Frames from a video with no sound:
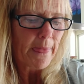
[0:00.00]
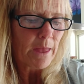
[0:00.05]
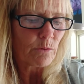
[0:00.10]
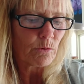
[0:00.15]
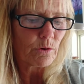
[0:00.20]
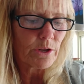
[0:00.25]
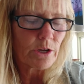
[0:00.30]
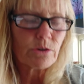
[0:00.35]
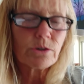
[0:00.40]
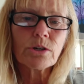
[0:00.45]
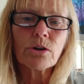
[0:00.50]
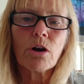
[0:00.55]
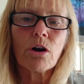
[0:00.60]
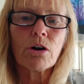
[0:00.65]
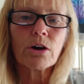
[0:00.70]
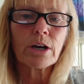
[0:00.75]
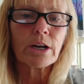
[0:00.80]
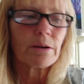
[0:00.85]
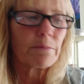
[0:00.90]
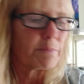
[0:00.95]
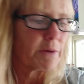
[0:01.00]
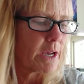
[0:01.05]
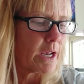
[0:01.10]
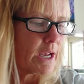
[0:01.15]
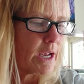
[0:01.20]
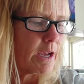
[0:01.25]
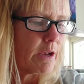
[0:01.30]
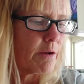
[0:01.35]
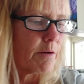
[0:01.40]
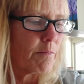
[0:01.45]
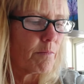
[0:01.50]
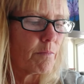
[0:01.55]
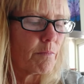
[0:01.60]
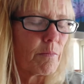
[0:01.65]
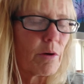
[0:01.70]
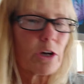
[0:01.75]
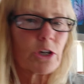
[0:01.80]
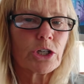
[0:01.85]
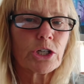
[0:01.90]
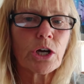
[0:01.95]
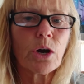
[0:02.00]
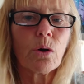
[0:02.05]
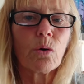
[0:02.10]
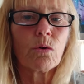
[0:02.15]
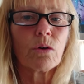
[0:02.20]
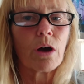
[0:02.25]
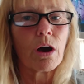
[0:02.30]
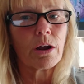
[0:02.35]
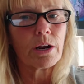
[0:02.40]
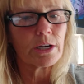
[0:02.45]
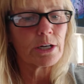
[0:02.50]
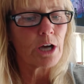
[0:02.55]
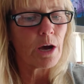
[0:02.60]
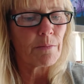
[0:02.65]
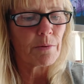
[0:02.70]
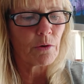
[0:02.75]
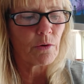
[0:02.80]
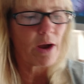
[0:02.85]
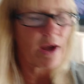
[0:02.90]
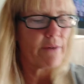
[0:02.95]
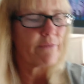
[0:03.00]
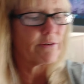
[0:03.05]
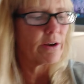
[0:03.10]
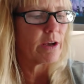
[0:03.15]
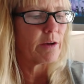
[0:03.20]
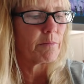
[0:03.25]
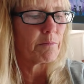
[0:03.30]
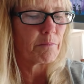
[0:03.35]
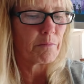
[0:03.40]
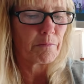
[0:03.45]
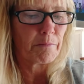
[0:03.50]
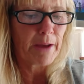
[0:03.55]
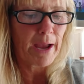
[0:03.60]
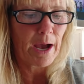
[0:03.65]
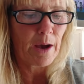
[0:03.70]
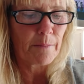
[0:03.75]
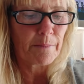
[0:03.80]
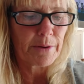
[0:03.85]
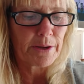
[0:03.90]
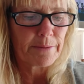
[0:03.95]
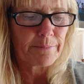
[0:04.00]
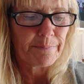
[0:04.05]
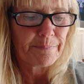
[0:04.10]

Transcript: Well, those are all going to be shown on a topographic map.